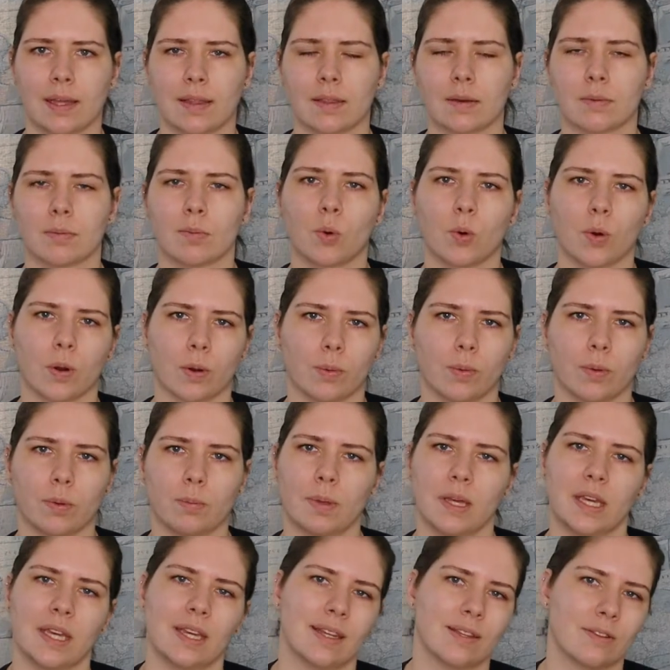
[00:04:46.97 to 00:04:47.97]
the more will
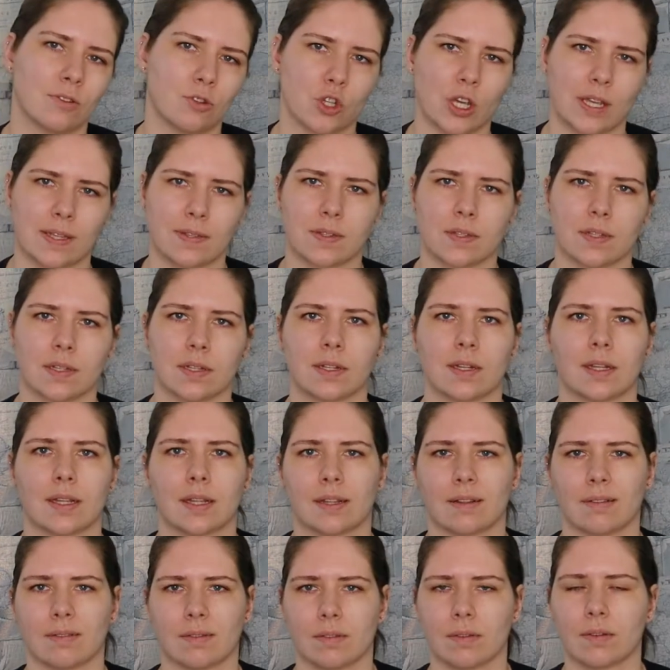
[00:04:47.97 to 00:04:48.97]
be ingested
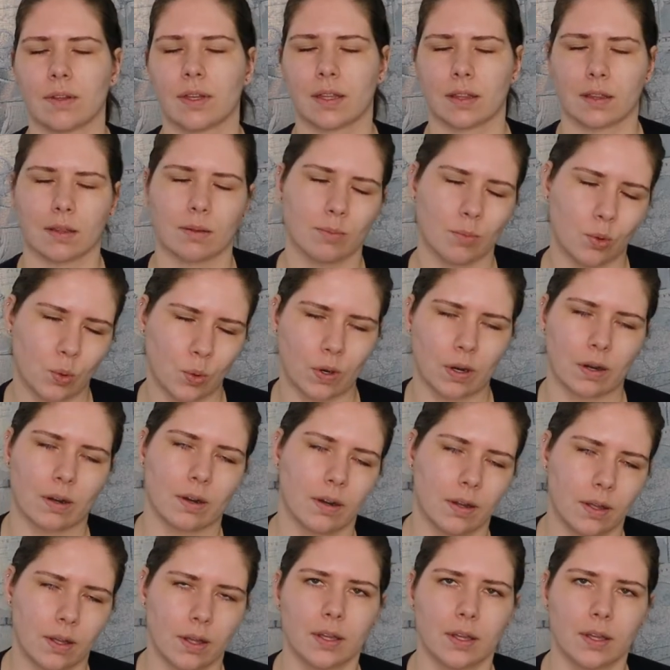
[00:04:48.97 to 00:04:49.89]
and the more